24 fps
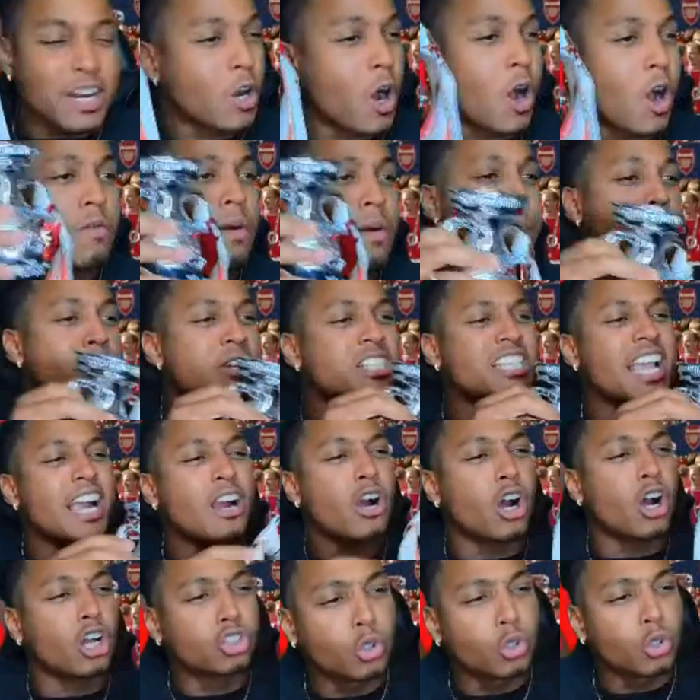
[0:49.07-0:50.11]
got to represent,
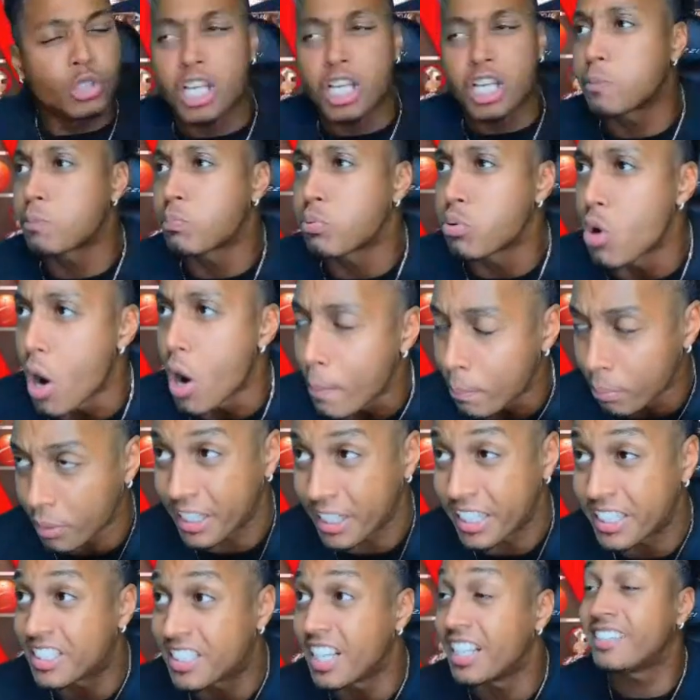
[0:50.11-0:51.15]
got to do this
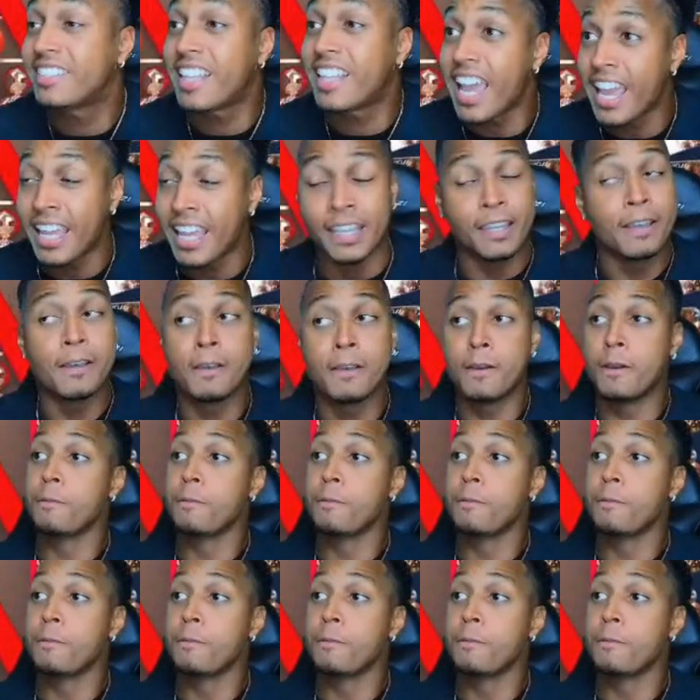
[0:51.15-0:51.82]
properly today.